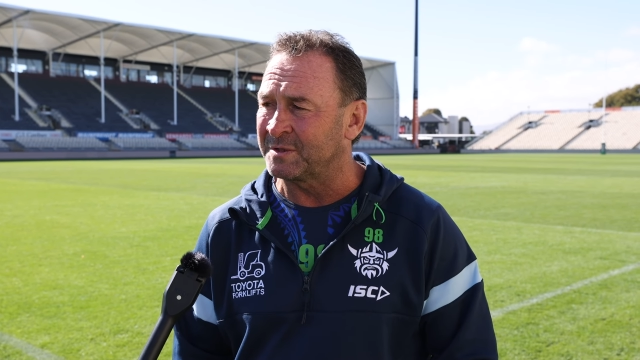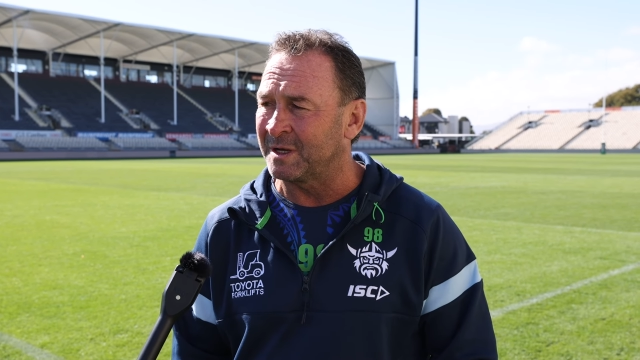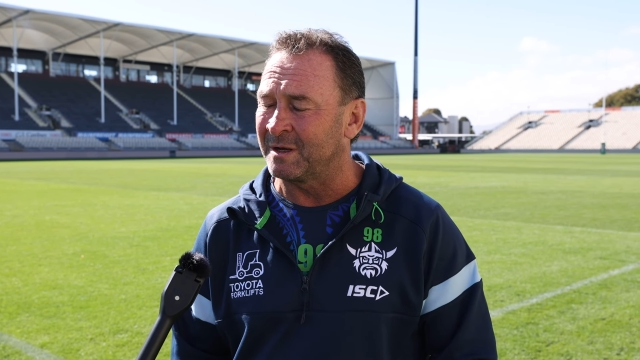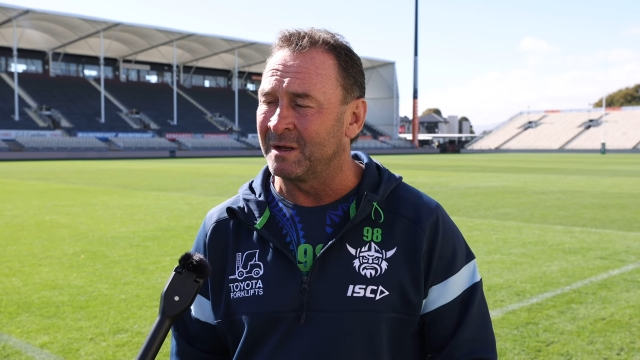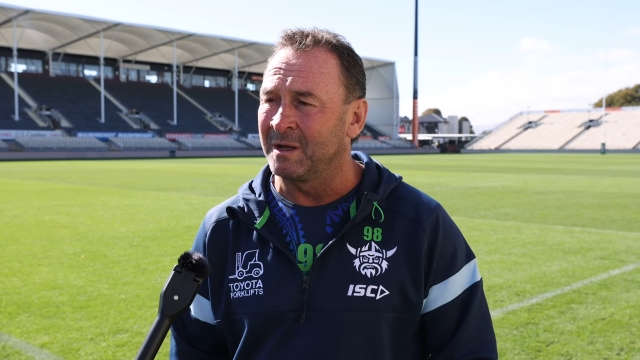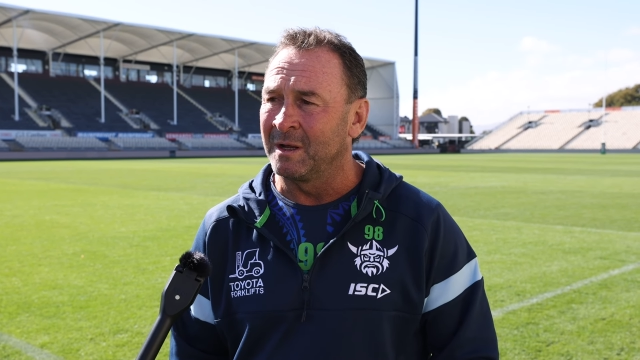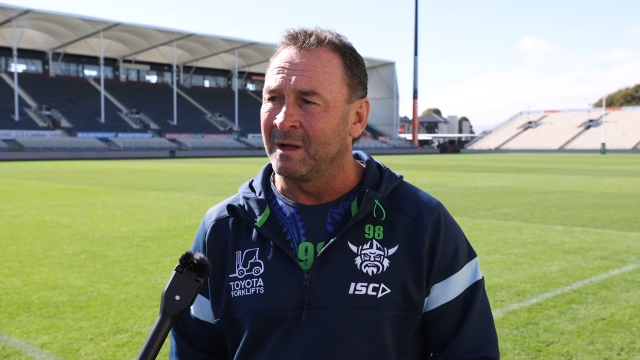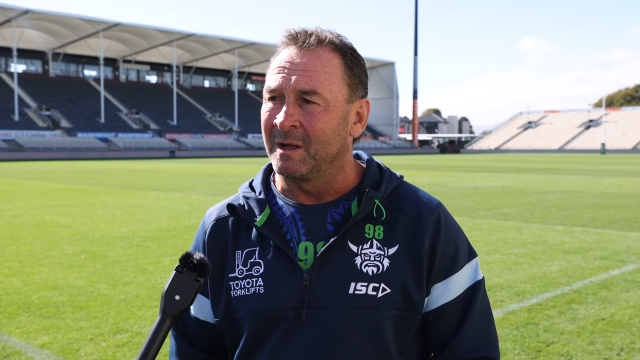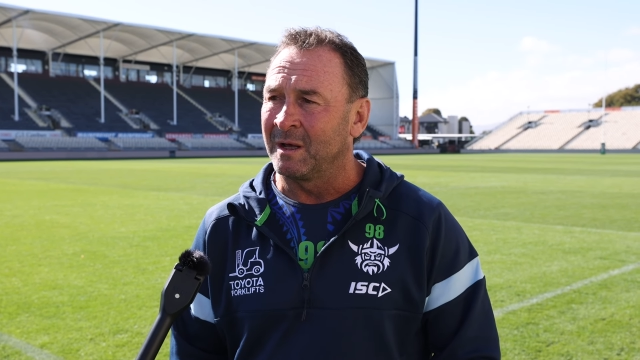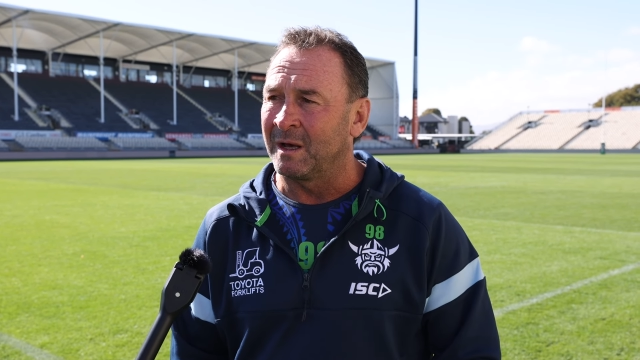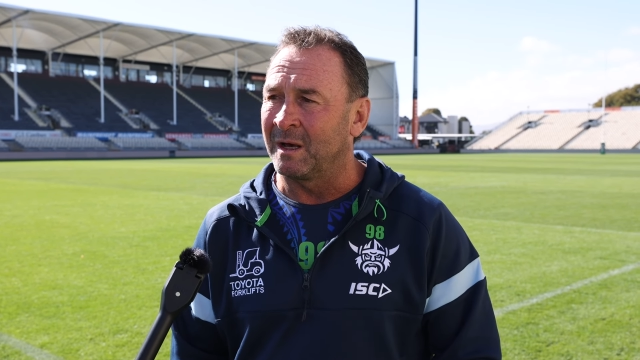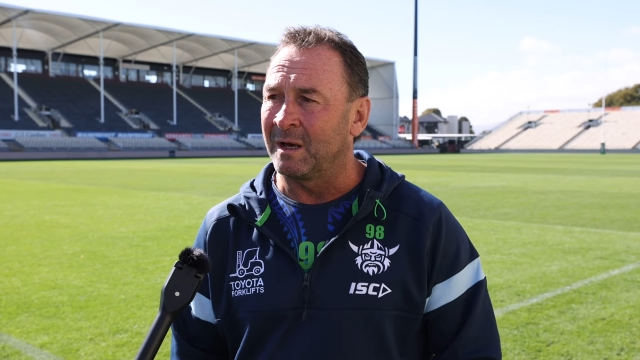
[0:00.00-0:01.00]
So
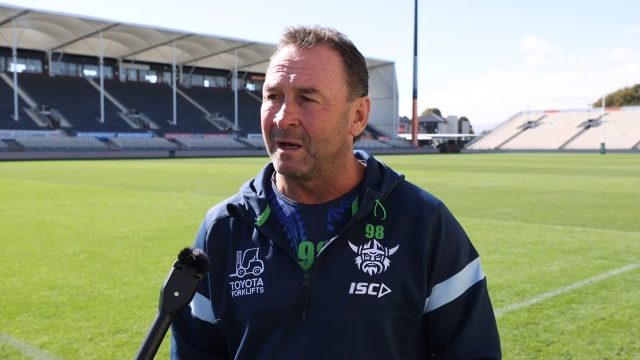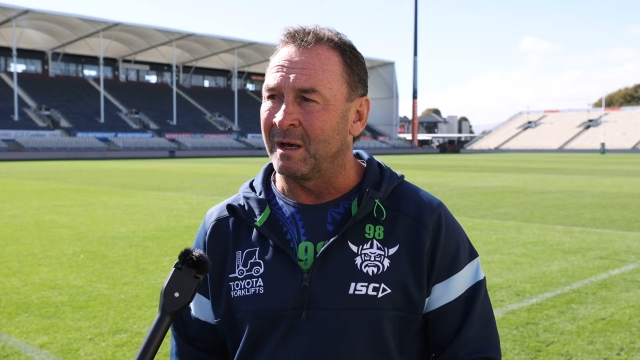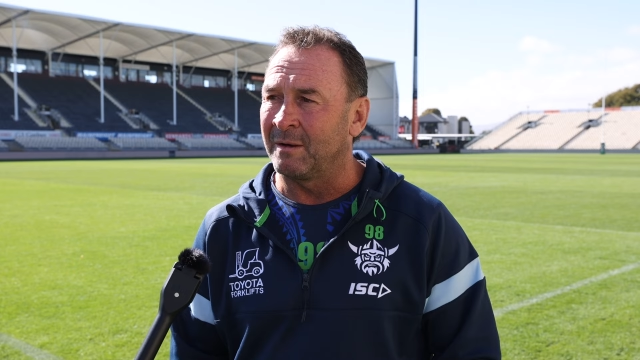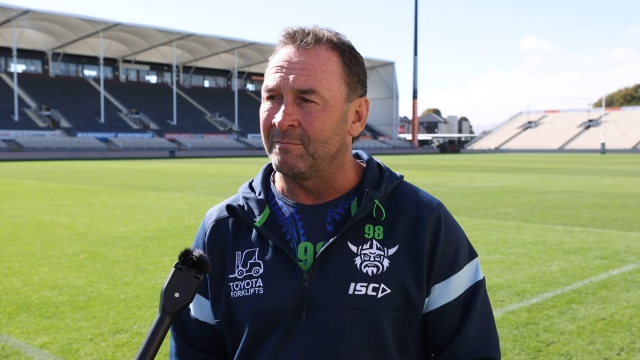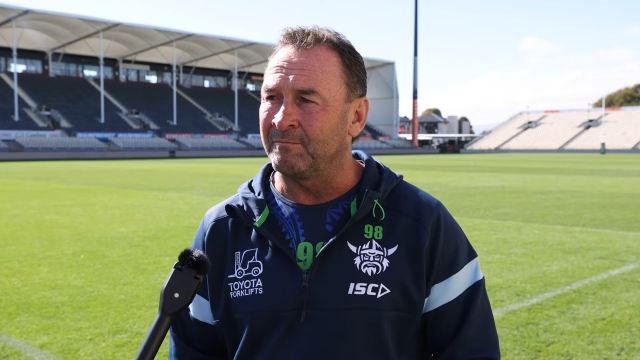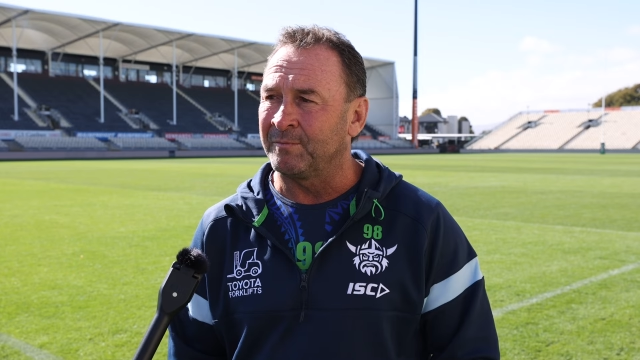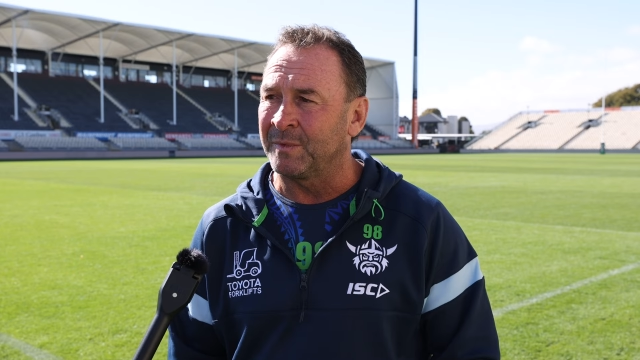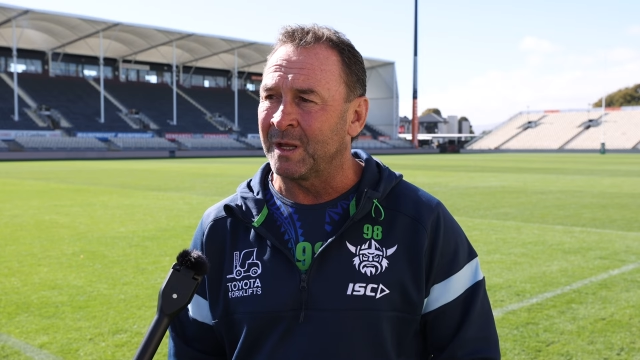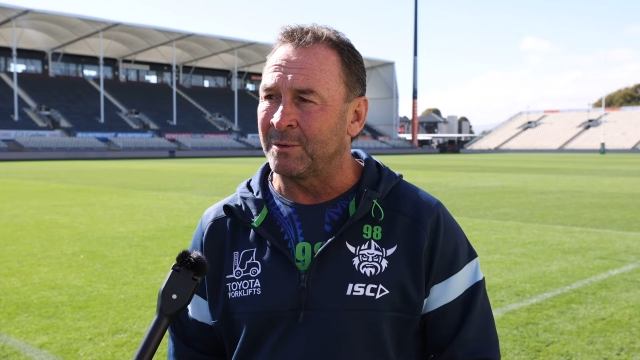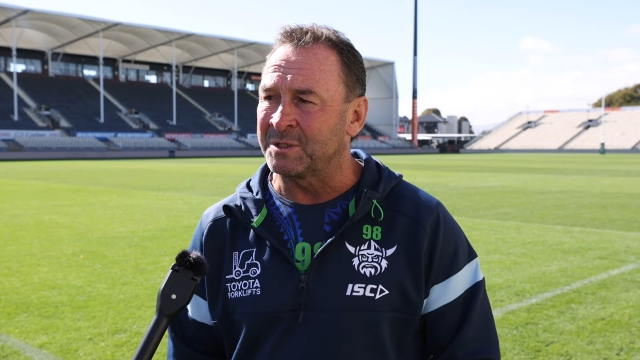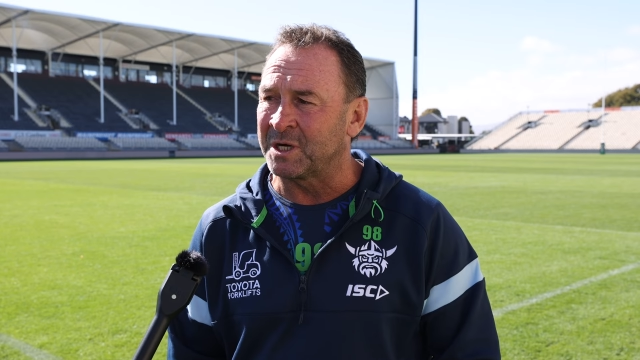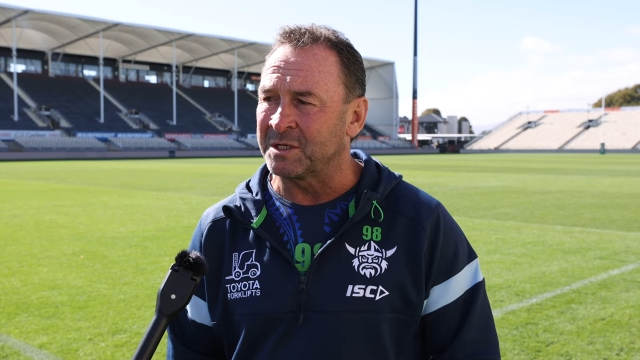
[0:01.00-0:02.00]
um,
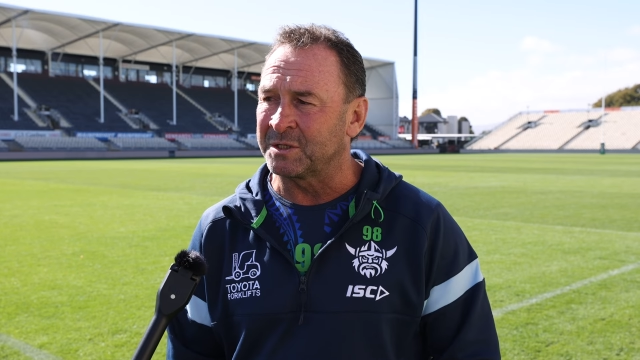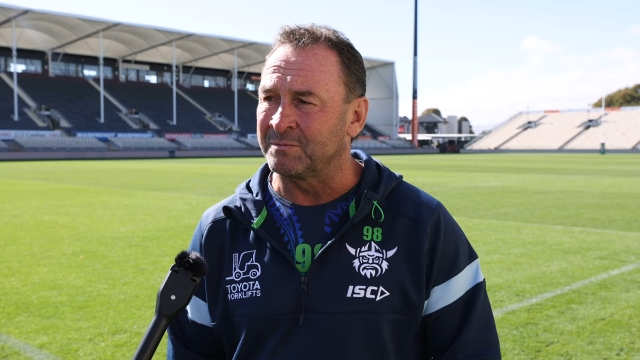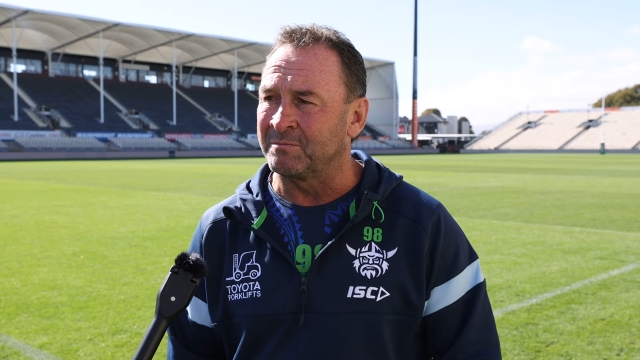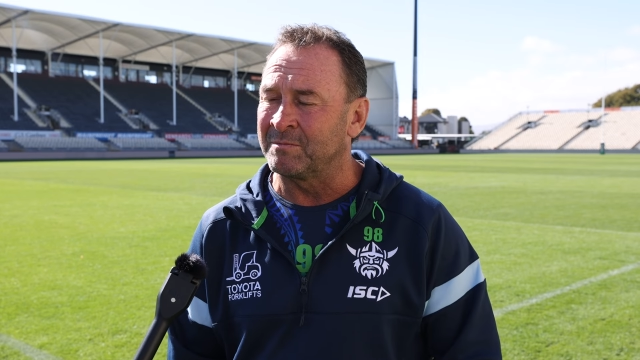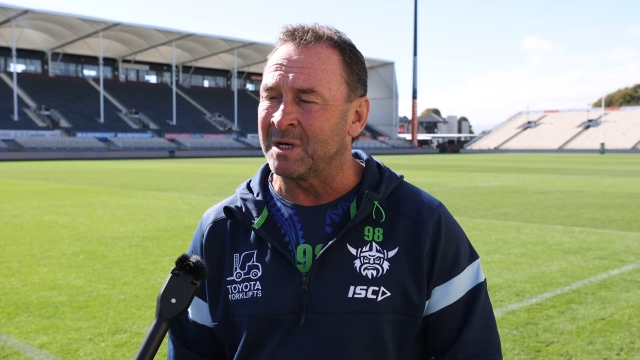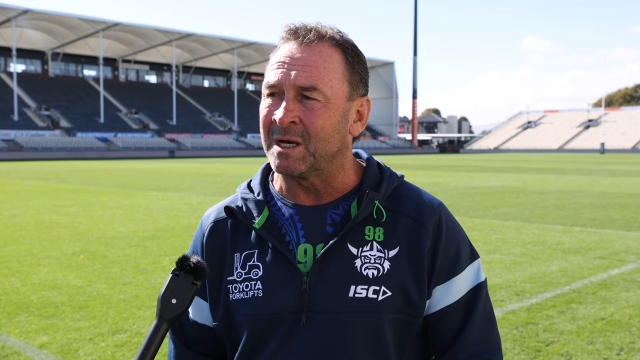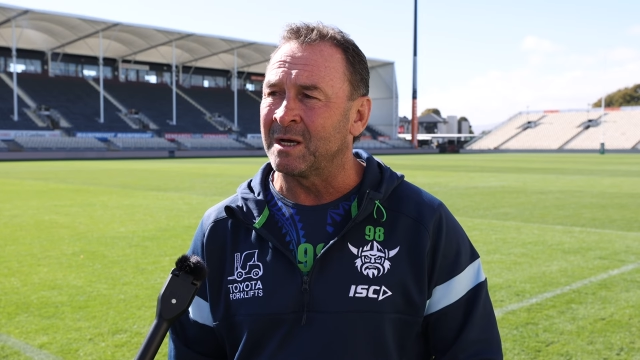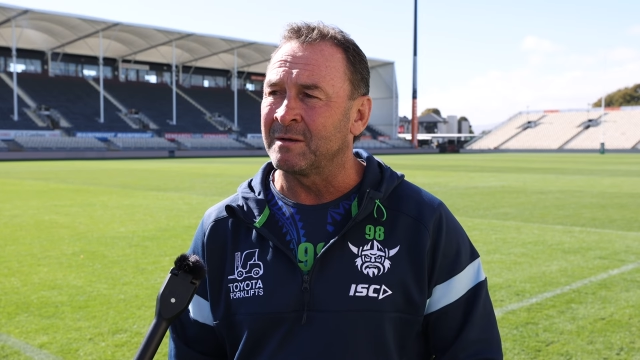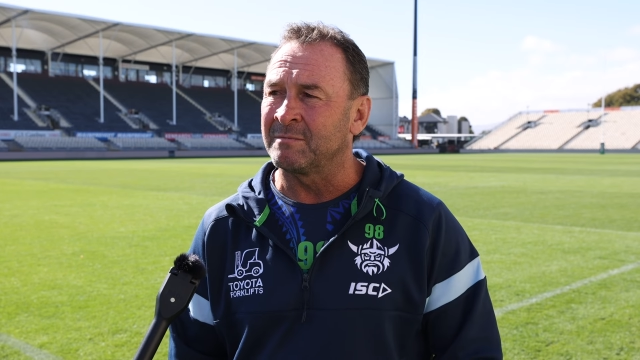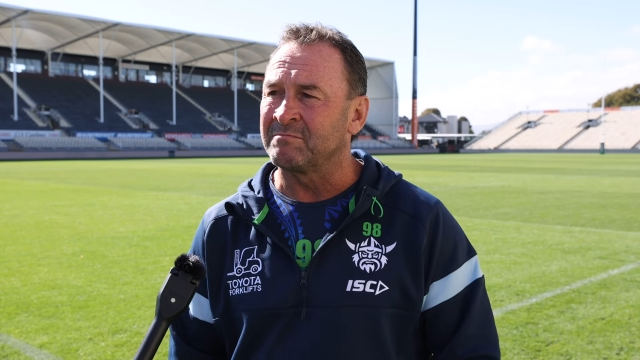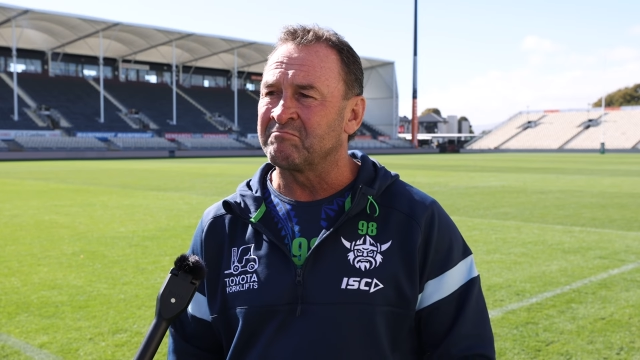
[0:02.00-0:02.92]
you we showed some uh,